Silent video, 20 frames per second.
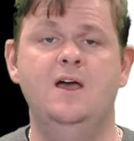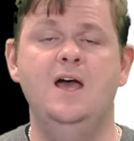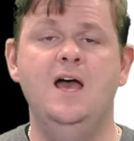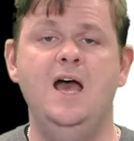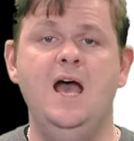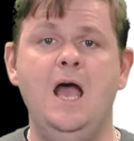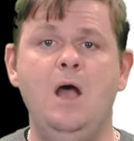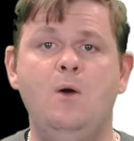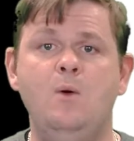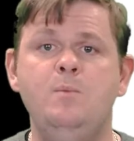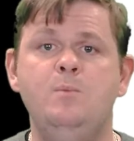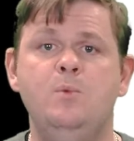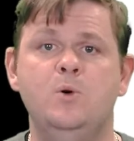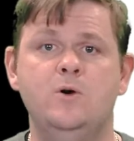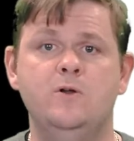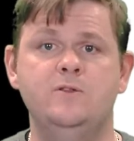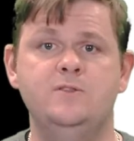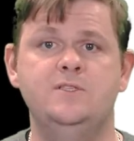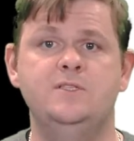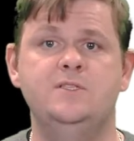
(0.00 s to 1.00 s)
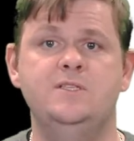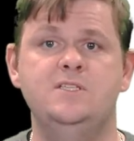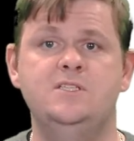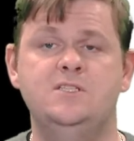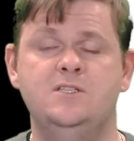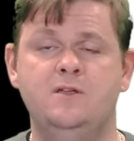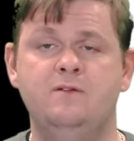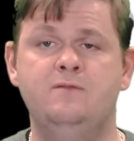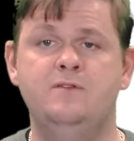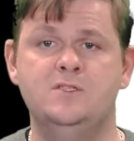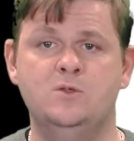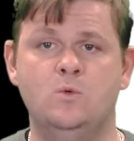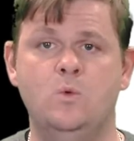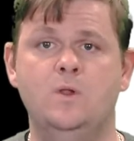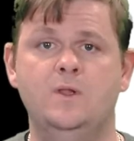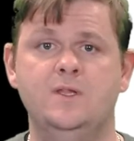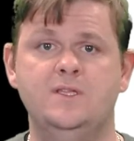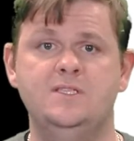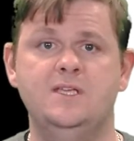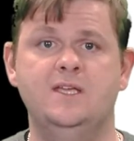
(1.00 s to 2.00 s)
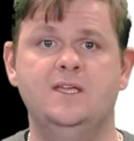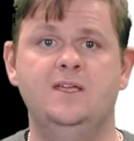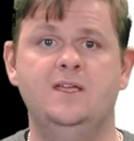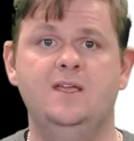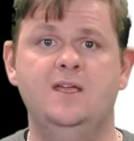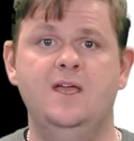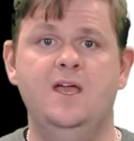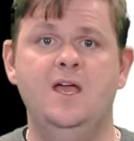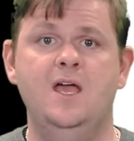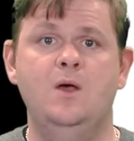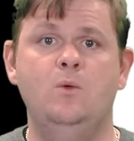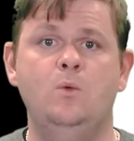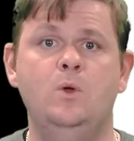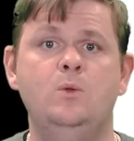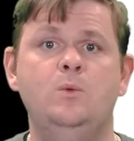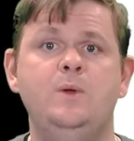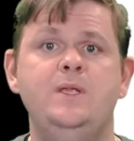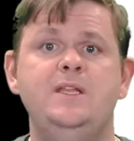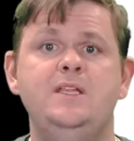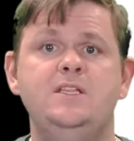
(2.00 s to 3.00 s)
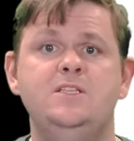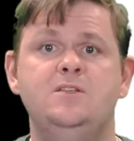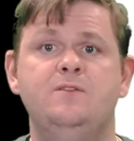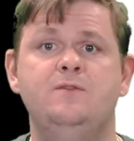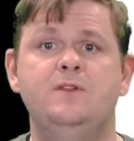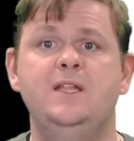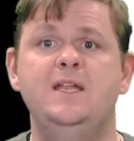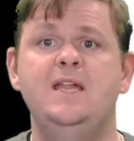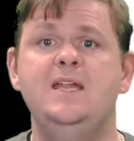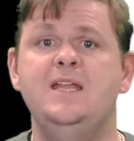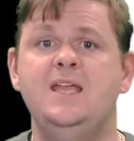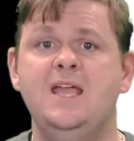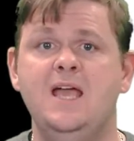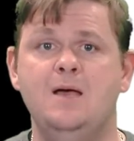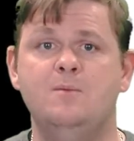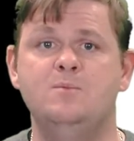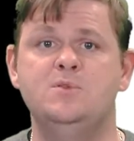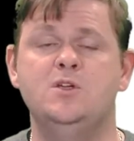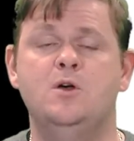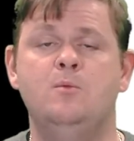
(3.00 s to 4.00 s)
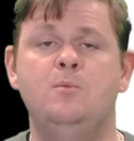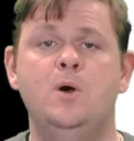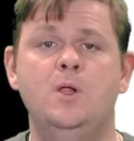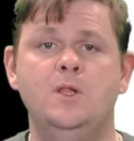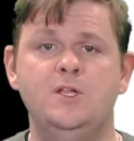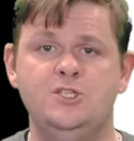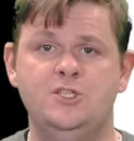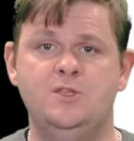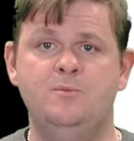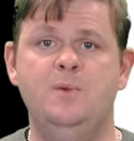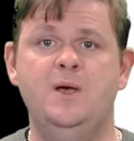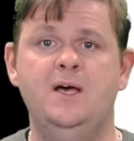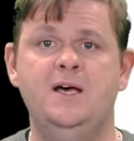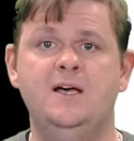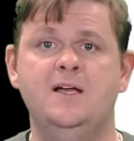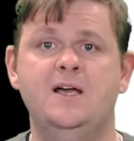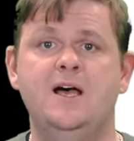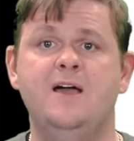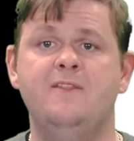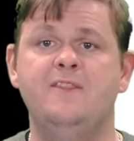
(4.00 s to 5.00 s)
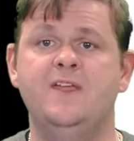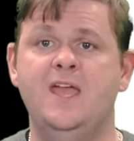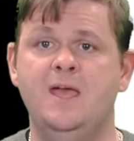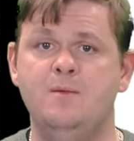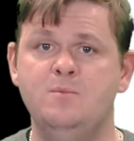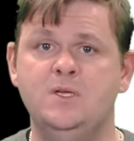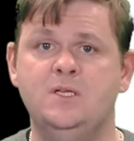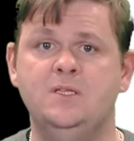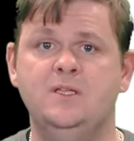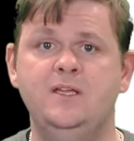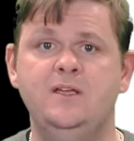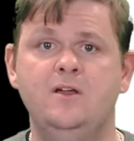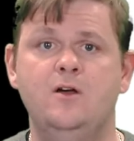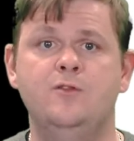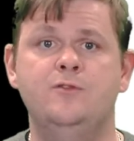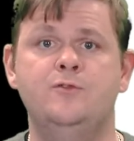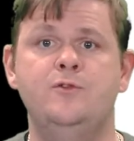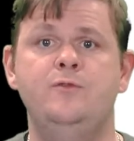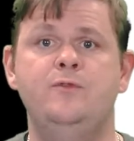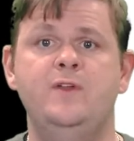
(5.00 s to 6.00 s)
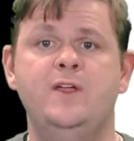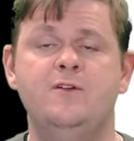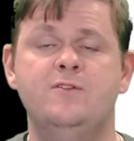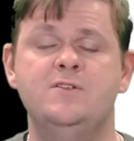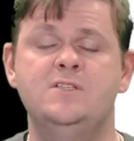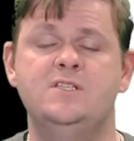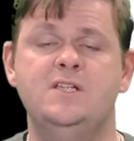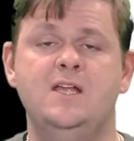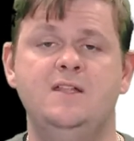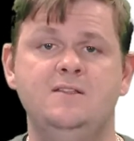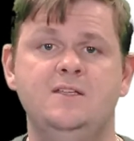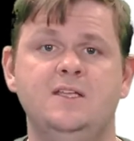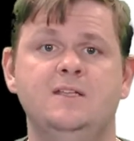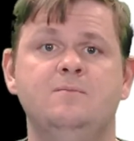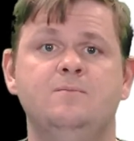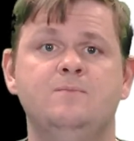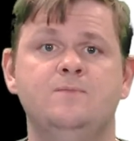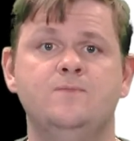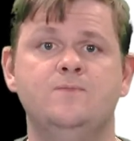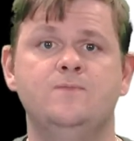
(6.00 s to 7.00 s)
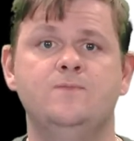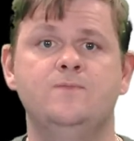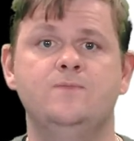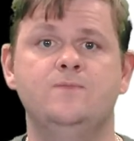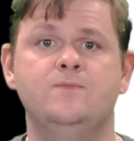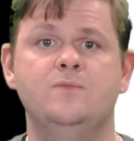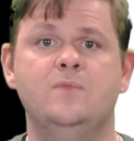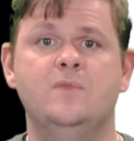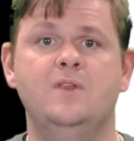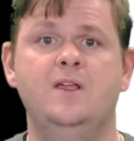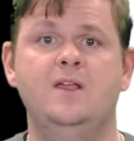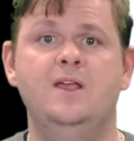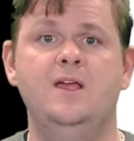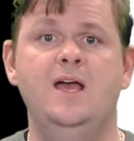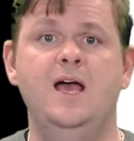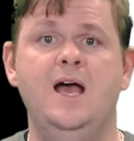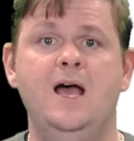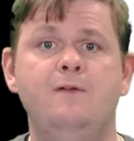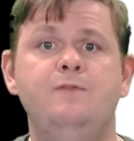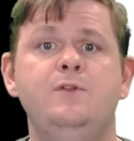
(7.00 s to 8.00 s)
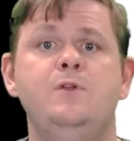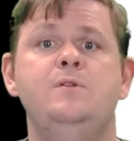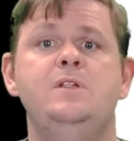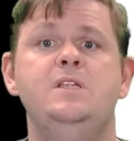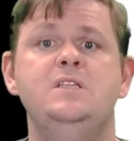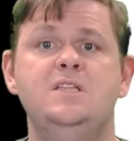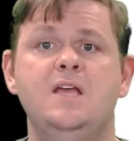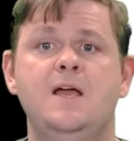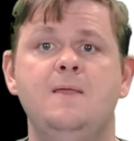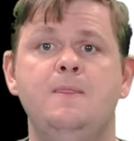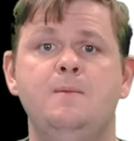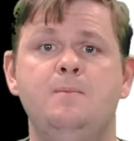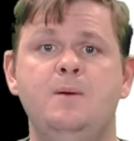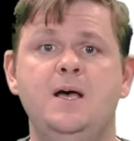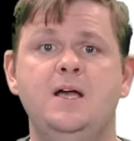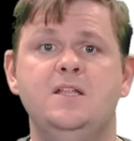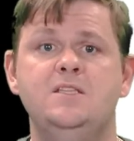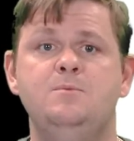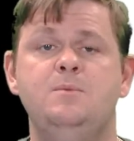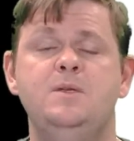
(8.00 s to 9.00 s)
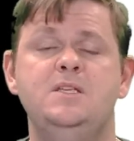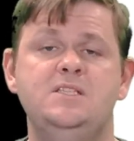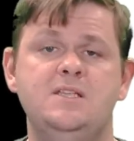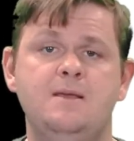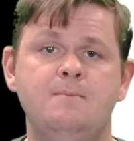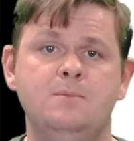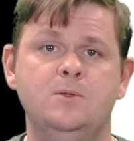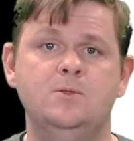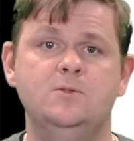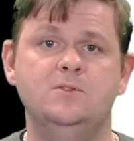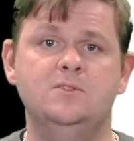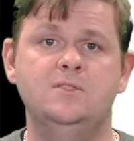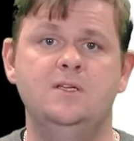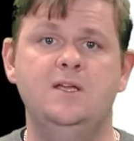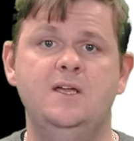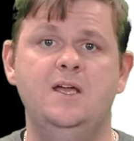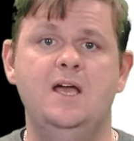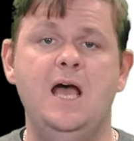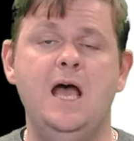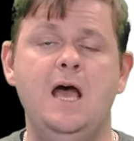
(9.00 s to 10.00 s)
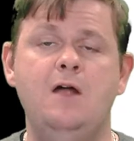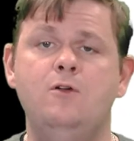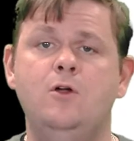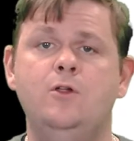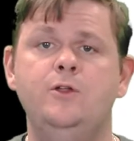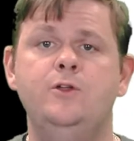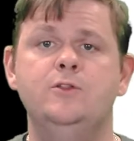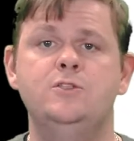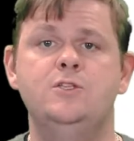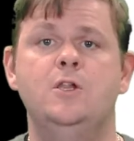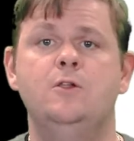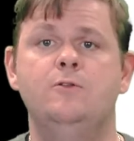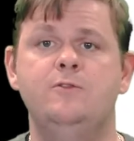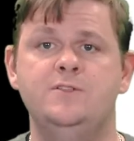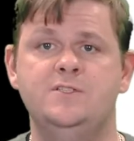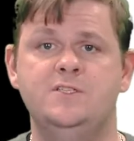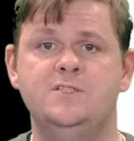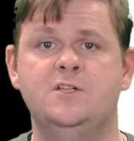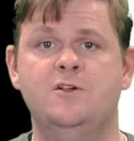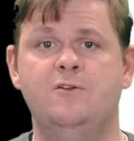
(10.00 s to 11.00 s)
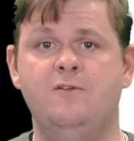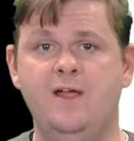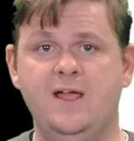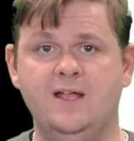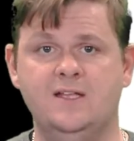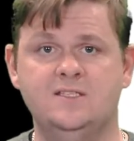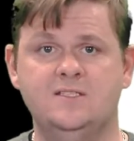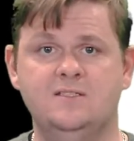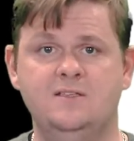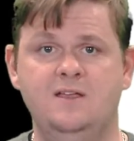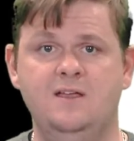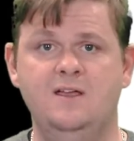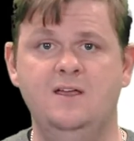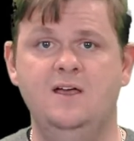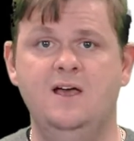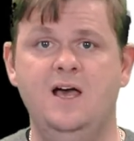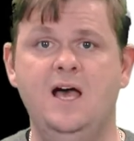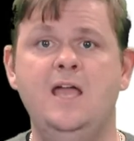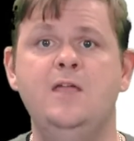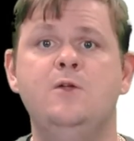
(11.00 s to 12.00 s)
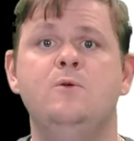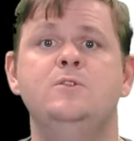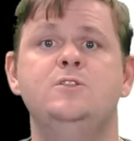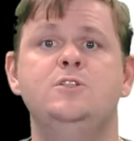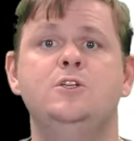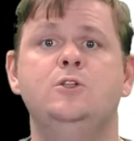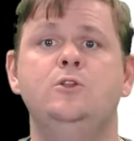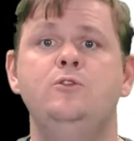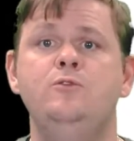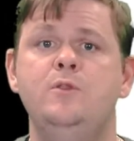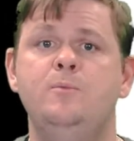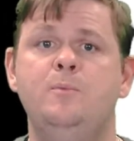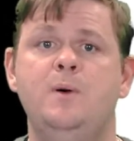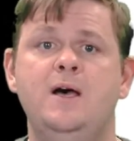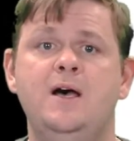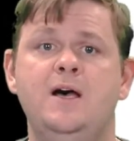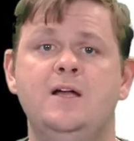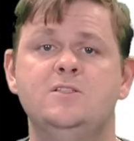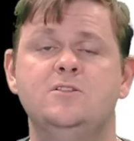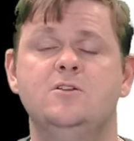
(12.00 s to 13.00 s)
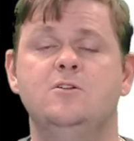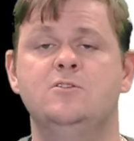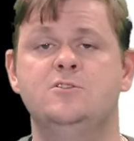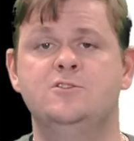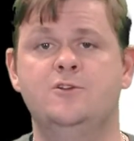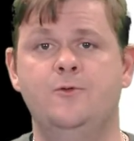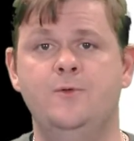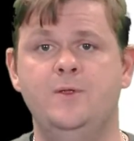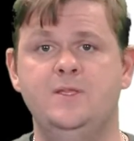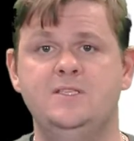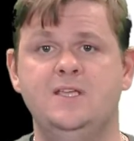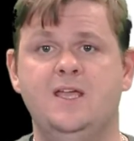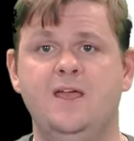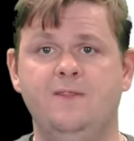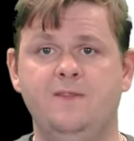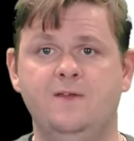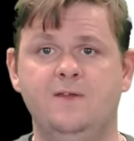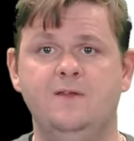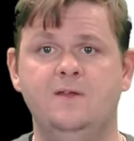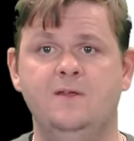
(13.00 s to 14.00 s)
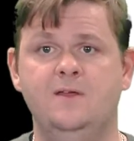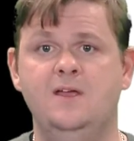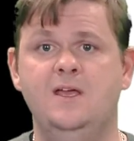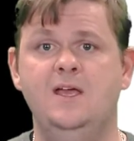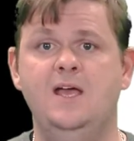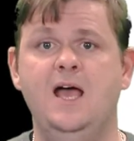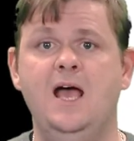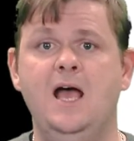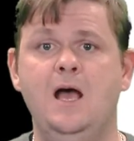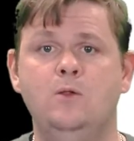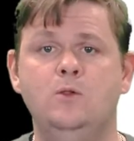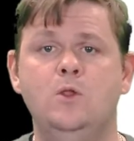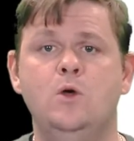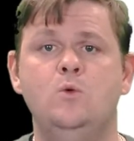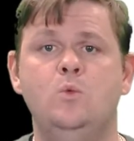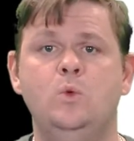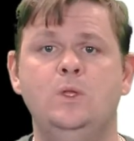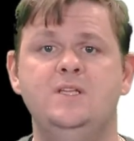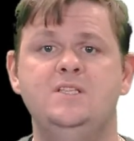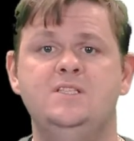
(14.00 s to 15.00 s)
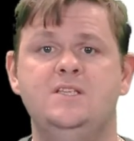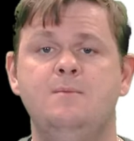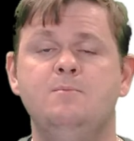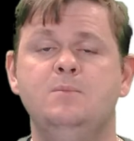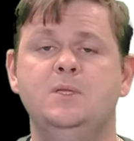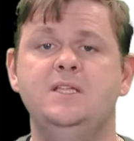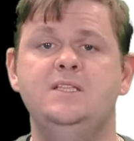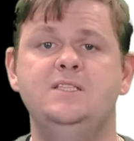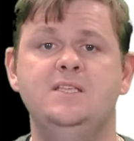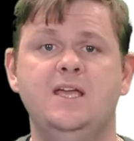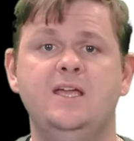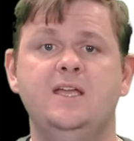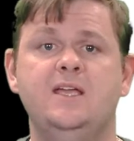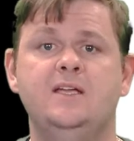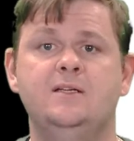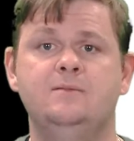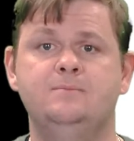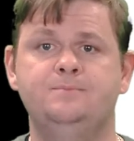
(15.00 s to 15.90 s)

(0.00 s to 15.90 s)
How important is surface quality? Will we need to fill in any gaps or polish the part either chemically or through vigorous sanding? Have you designed the part to be assembled? Are all your tolerances correct? Are you going to glue the part or screw it together? How long will assembly take?